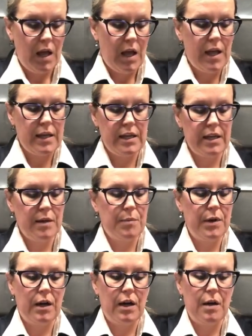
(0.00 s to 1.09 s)
I keep
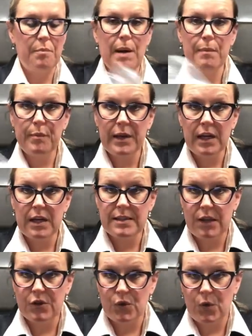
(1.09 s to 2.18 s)
peppermint
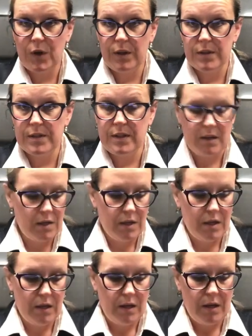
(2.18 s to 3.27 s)
essential oils.
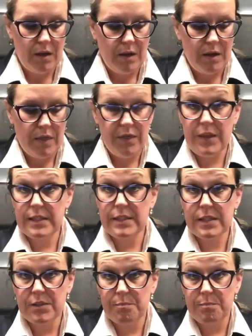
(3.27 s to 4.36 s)
This
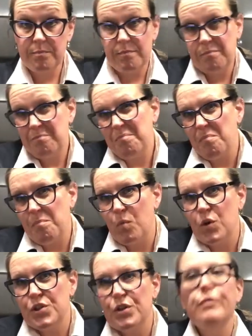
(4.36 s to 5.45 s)
is
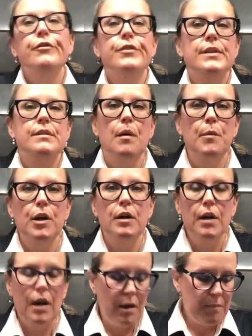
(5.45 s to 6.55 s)
more so for the summer
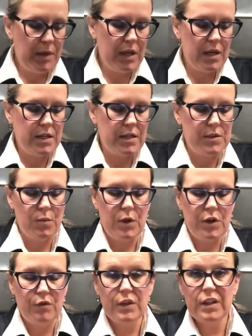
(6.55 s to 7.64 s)
because when
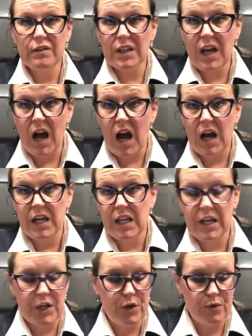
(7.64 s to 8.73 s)
you're really, really hot
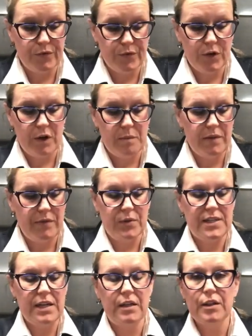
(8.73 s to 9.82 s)
in a uniform, if you
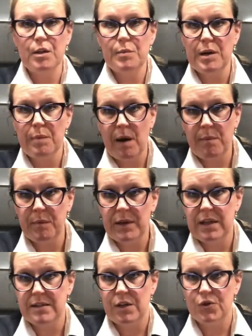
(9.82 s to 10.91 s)
take a little bit of peppermint
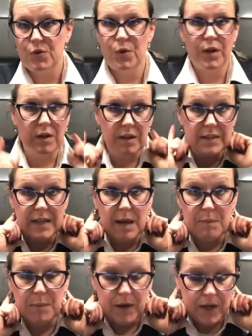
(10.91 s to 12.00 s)
essential oil and dab
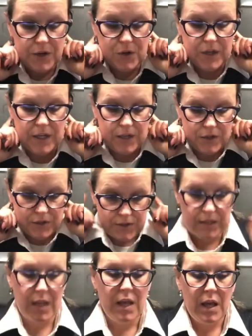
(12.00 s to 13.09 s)
it behind your
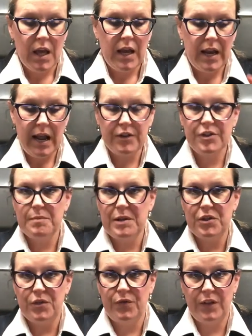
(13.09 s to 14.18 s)
ears, it actually
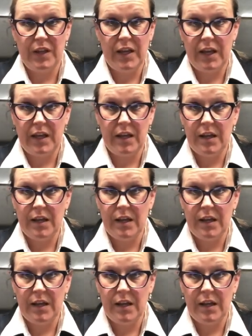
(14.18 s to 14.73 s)
makes you feel like